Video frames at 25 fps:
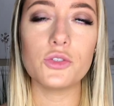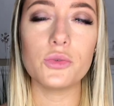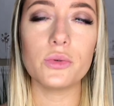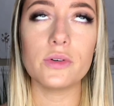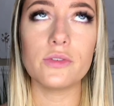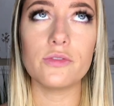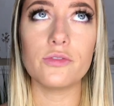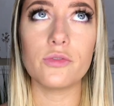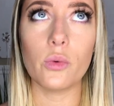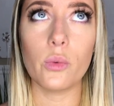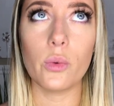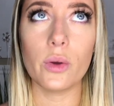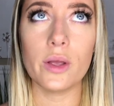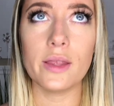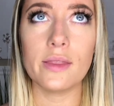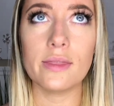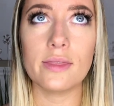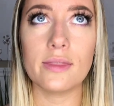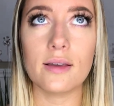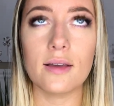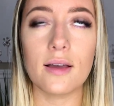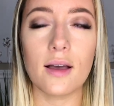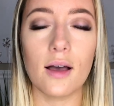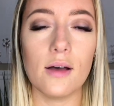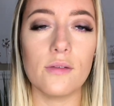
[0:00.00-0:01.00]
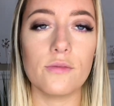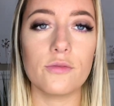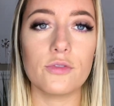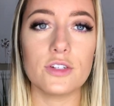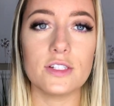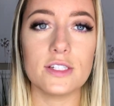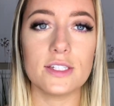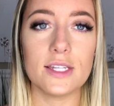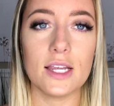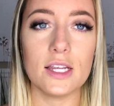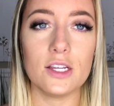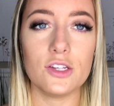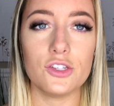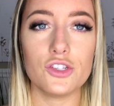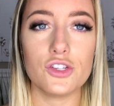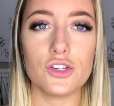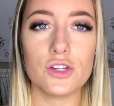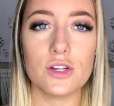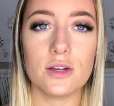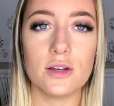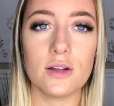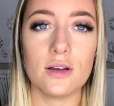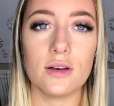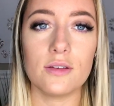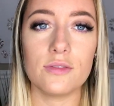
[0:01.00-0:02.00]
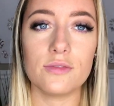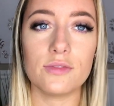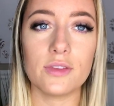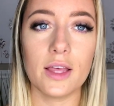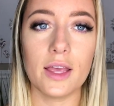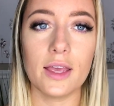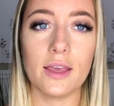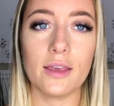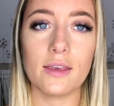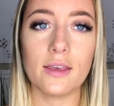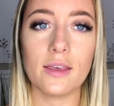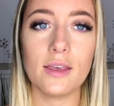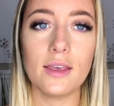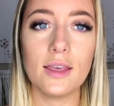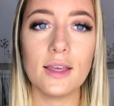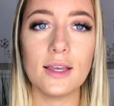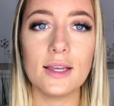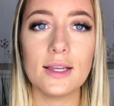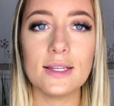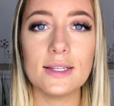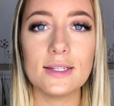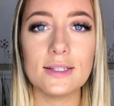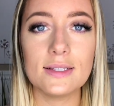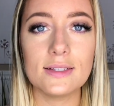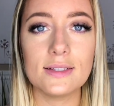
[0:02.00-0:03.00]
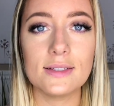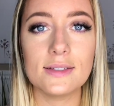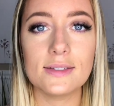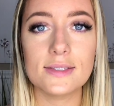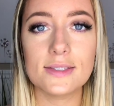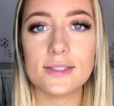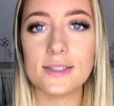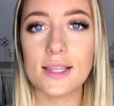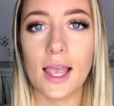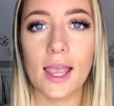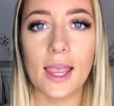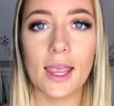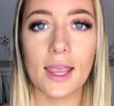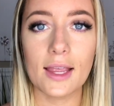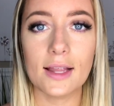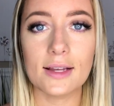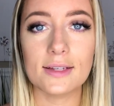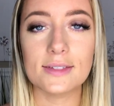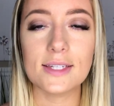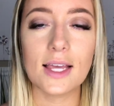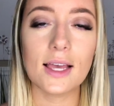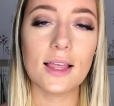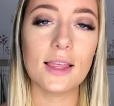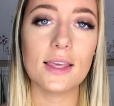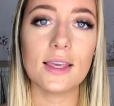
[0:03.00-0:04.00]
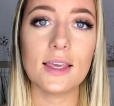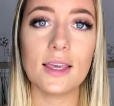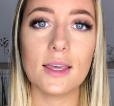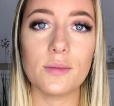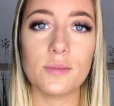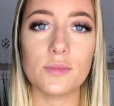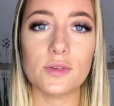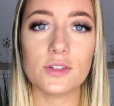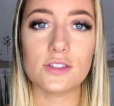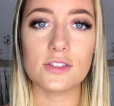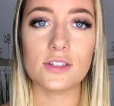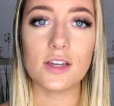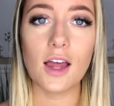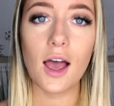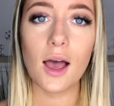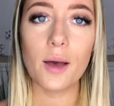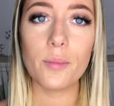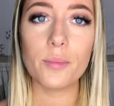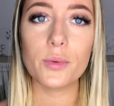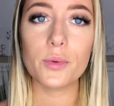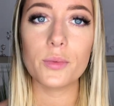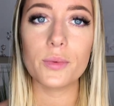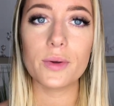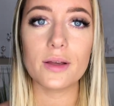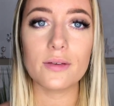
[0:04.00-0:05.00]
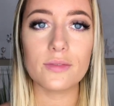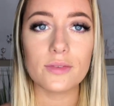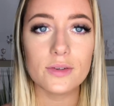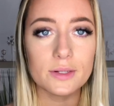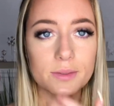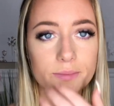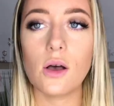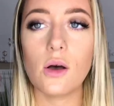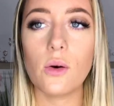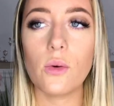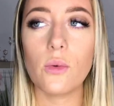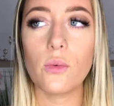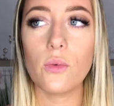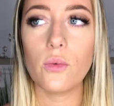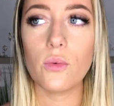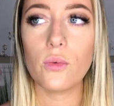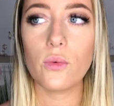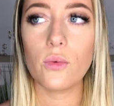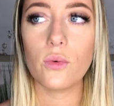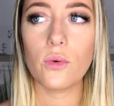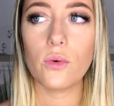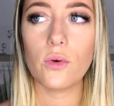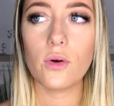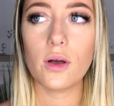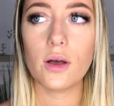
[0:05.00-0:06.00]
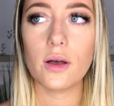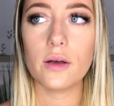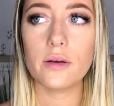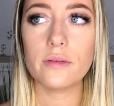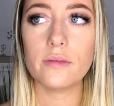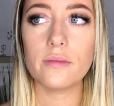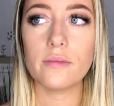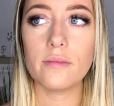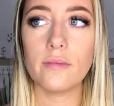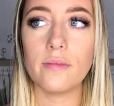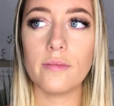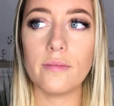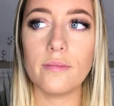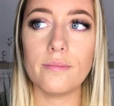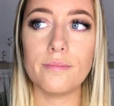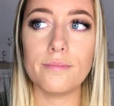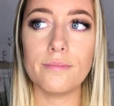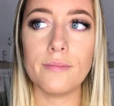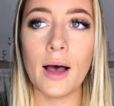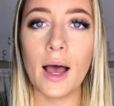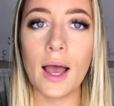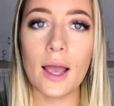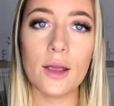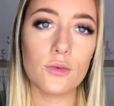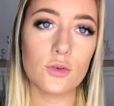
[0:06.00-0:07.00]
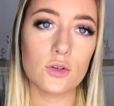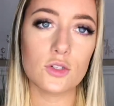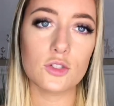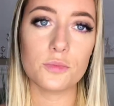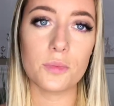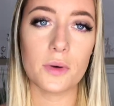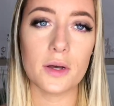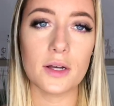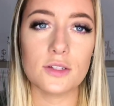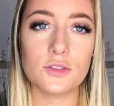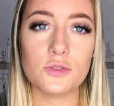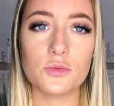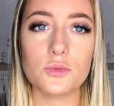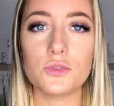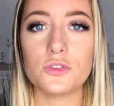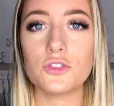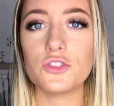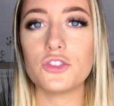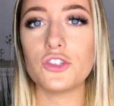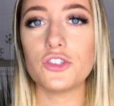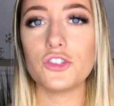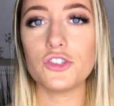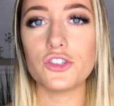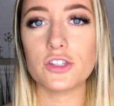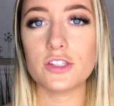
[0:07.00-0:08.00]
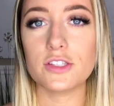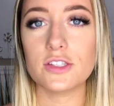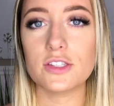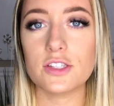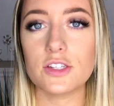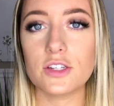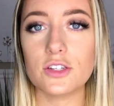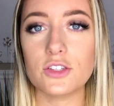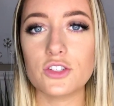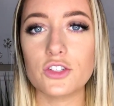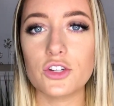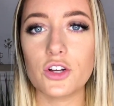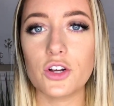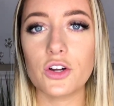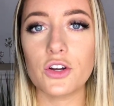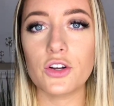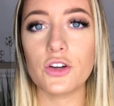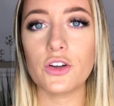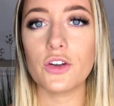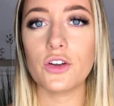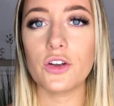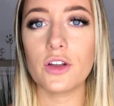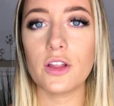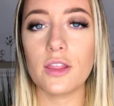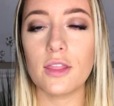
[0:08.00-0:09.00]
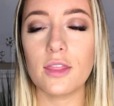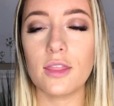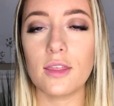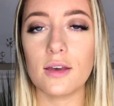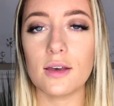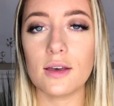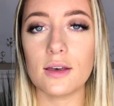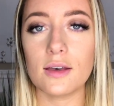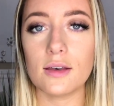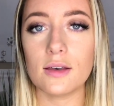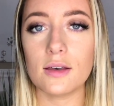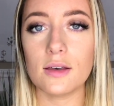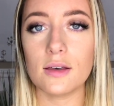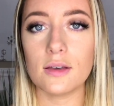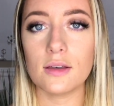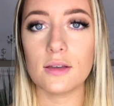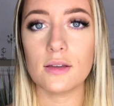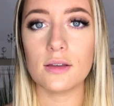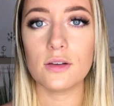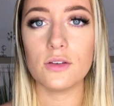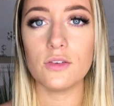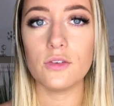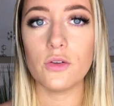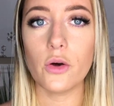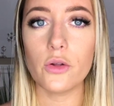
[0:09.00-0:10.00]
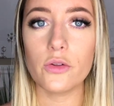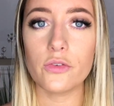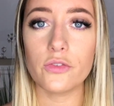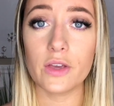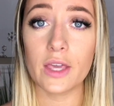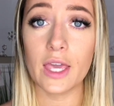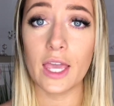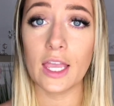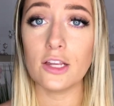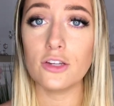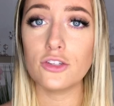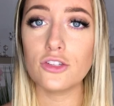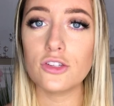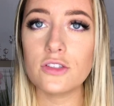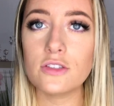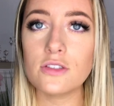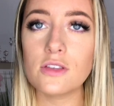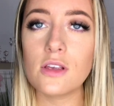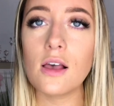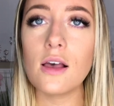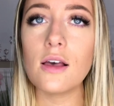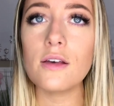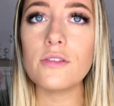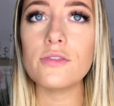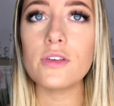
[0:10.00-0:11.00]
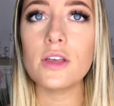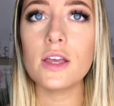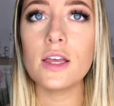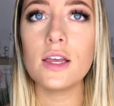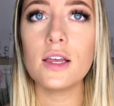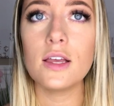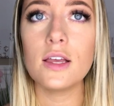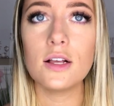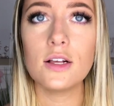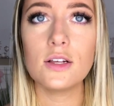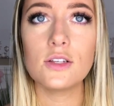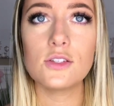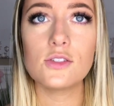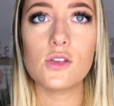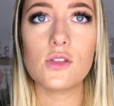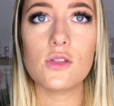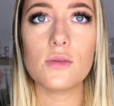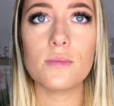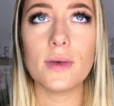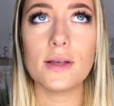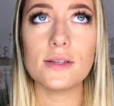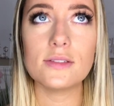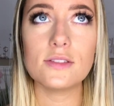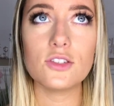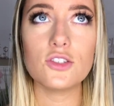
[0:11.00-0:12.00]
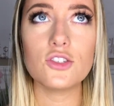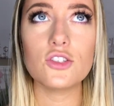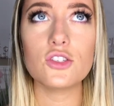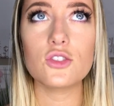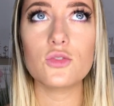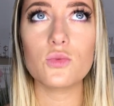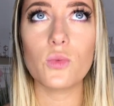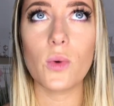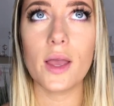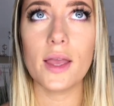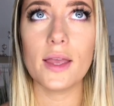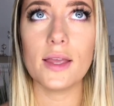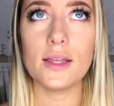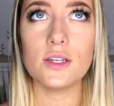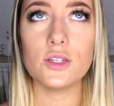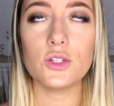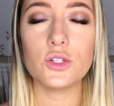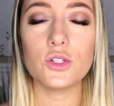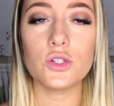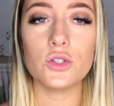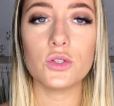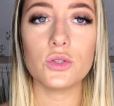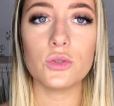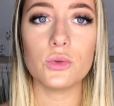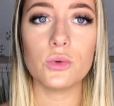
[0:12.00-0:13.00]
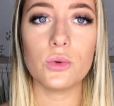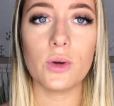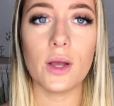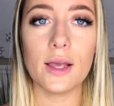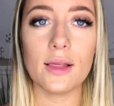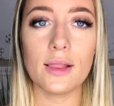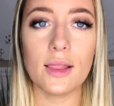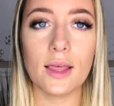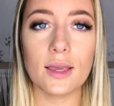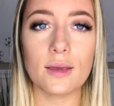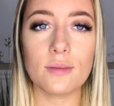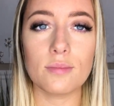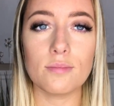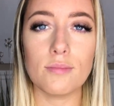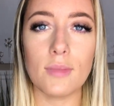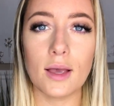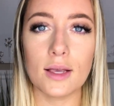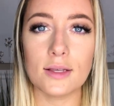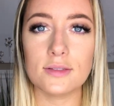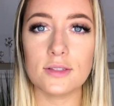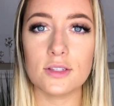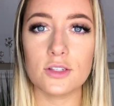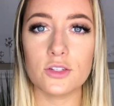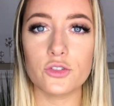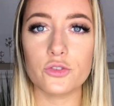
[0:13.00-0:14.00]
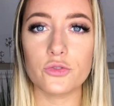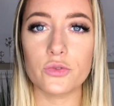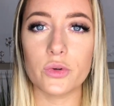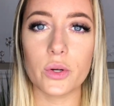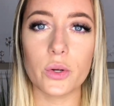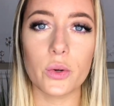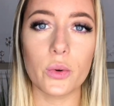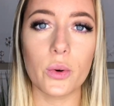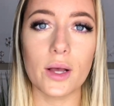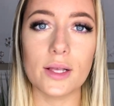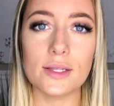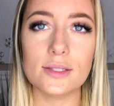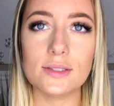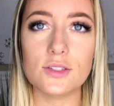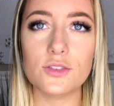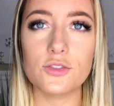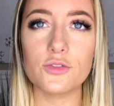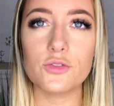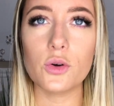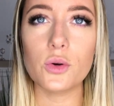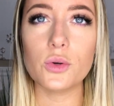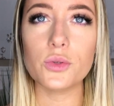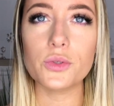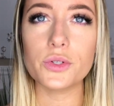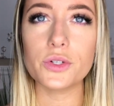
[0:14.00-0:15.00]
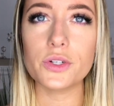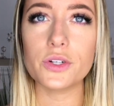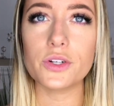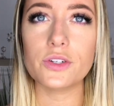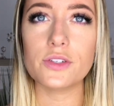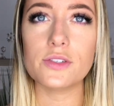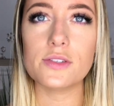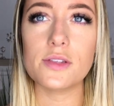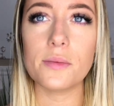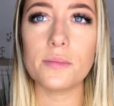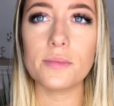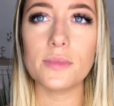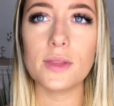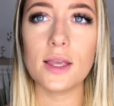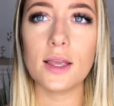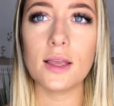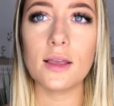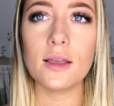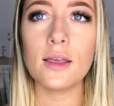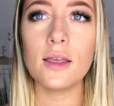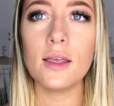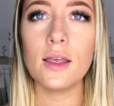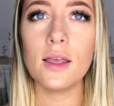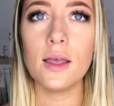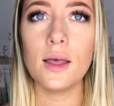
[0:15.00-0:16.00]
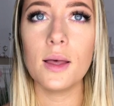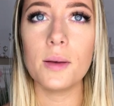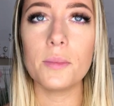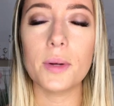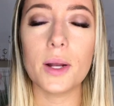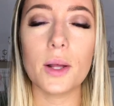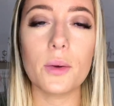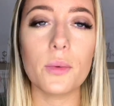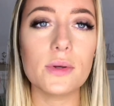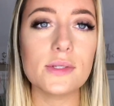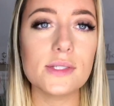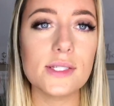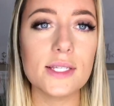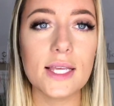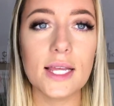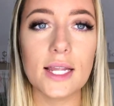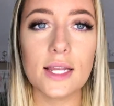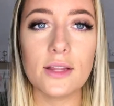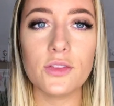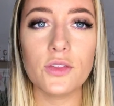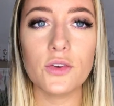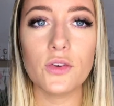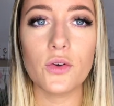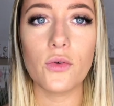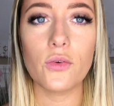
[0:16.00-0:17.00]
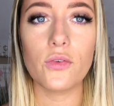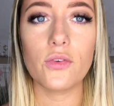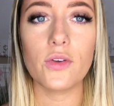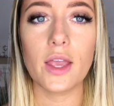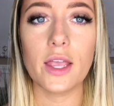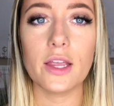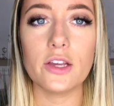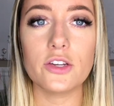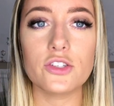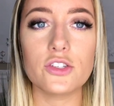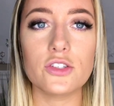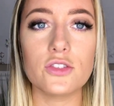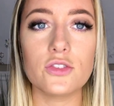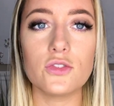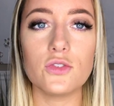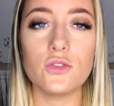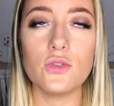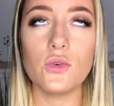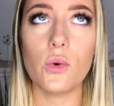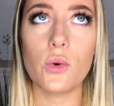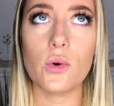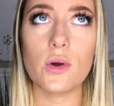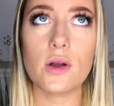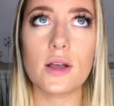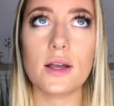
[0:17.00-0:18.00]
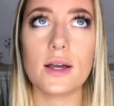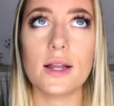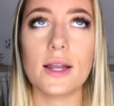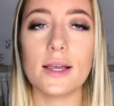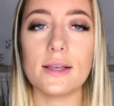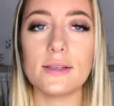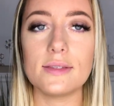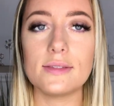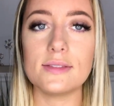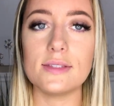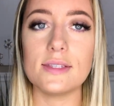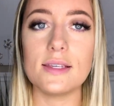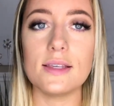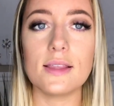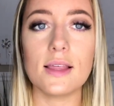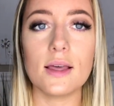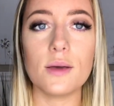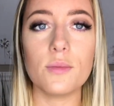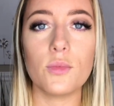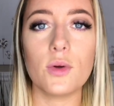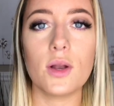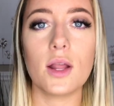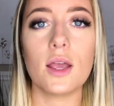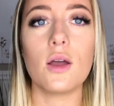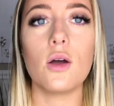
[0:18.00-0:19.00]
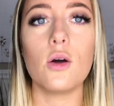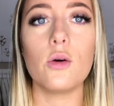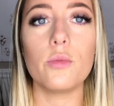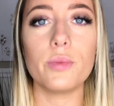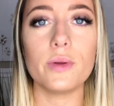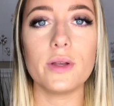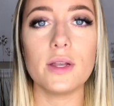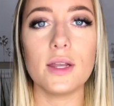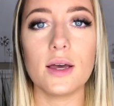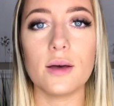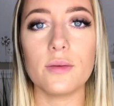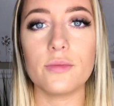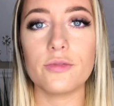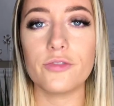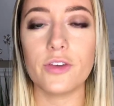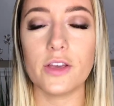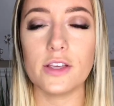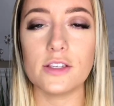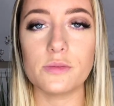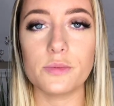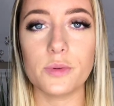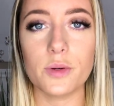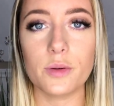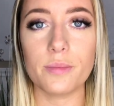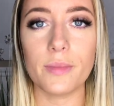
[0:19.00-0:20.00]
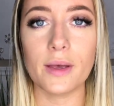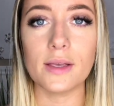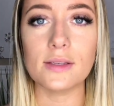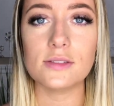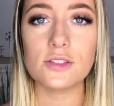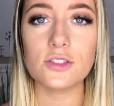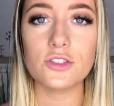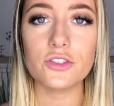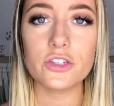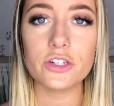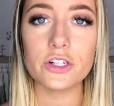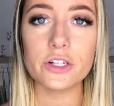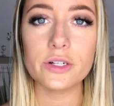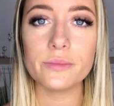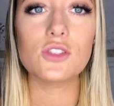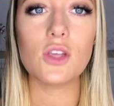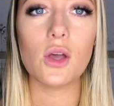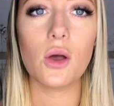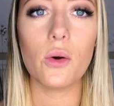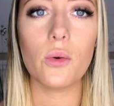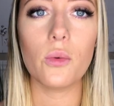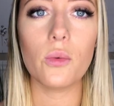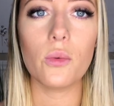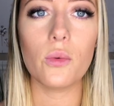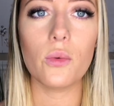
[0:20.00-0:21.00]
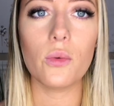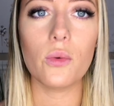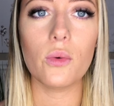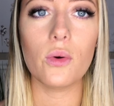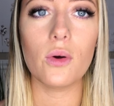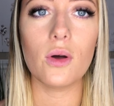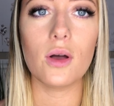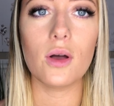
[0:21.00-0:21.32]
to avoid the confrontation of like telling him to stop or whatever. So my response was to just turn the notifications off. So the messages went into a like message request folder or something, but I wasn't getting the notifications, nor could I see them when I opened up Facebook Messenger. So